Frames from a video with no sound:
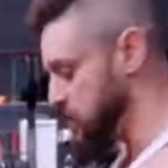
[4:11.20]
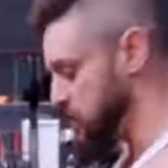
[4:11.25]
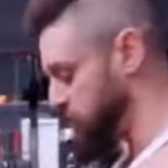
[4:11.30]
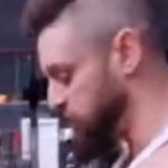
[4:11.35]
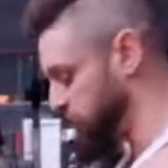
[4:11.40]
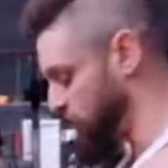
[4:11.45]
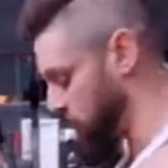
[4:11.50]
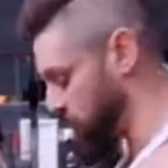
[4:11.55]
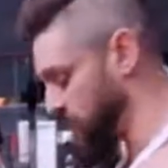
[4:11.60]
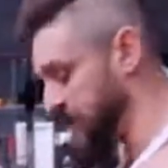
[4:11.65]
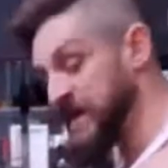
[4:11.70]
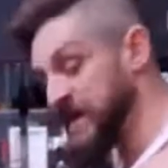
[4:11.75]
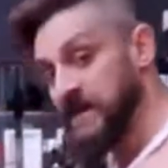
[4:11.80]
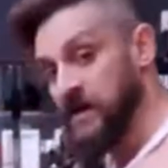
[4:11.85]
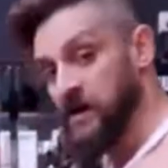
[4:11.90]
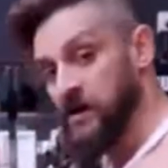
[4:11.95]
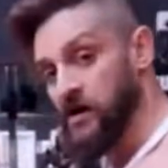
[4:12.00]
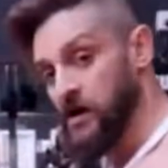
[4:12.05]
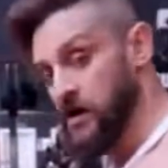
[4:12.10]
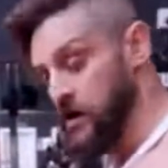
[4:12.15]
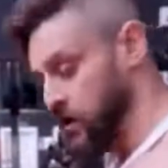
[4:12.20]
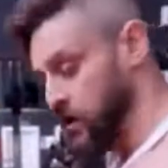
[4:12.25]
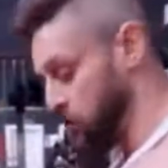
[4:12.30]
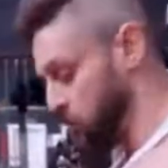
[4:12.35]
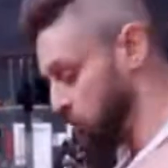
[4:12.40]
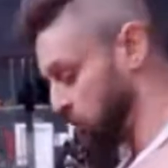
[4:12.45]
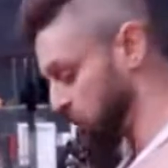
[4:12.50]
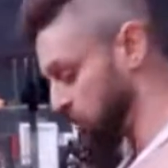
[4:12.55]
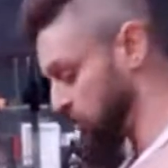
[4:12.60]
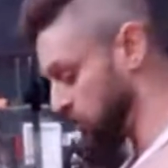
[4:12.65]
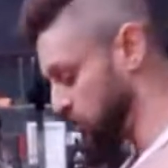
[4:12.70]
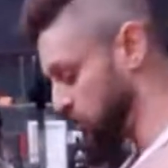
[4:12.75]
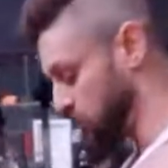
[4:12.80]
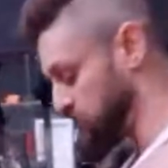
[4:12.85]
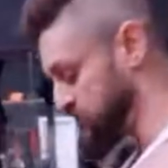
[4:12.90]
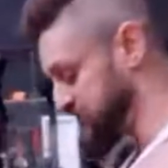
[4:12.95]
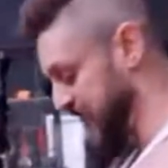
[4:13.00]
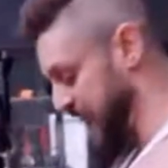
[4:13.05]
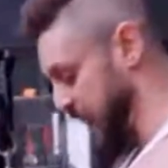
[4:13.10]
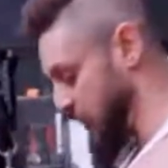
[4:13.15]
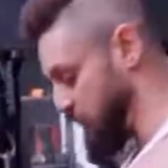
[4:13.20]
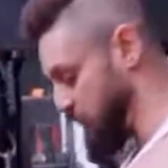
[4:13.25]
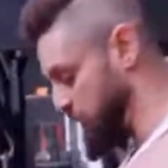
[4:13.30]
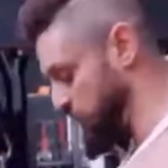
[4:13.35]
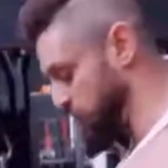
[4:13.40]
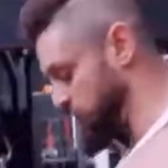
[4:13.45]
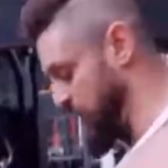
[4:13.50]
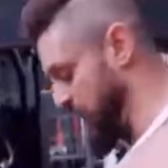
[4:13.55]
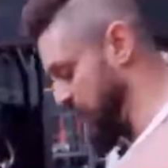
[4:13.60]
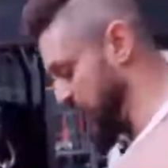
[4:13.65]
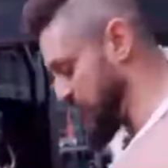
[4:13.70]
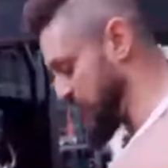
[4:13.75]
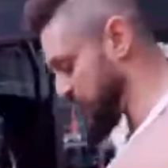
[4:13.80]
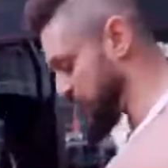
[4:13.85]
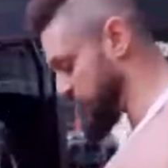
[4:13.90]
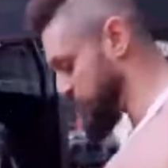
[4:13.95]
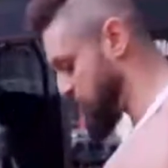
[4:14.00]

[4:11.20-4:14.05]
From here, we're going to come down. 5,